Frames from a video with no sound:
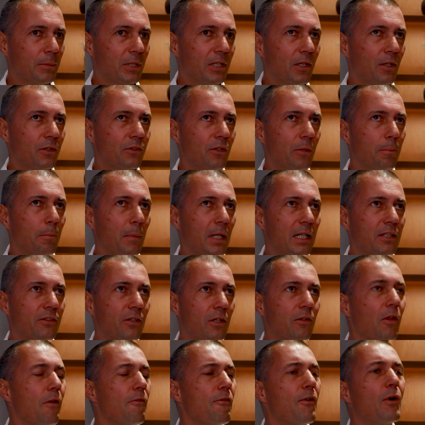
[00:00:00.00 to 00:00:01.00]
because it makes
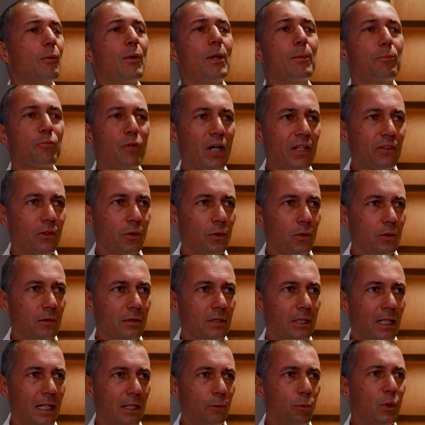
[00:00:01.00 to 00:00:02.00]
it very practical.
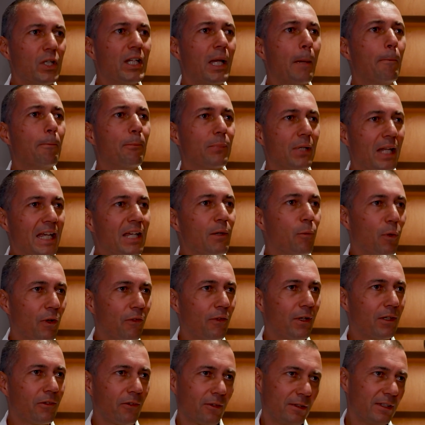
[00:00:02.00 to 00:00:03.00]
We can play
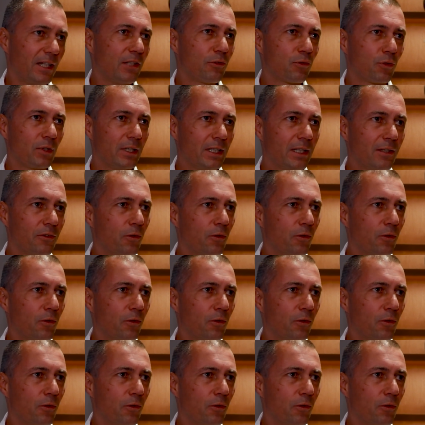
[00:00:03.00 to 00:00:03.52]
with it literally